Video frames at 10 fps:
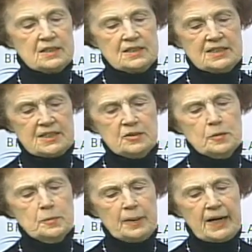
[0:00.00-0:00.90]

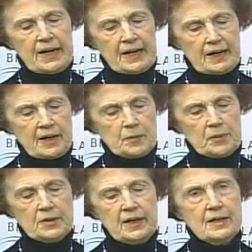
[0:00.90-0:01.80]
consider buying and
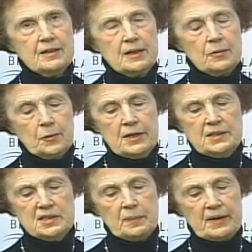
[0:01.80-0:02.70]
protecting
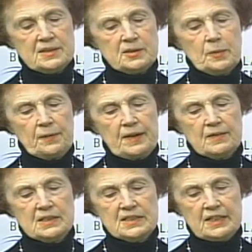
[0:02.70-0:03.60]
green space within
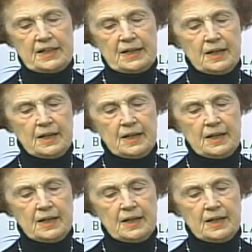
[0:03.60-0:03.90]
the city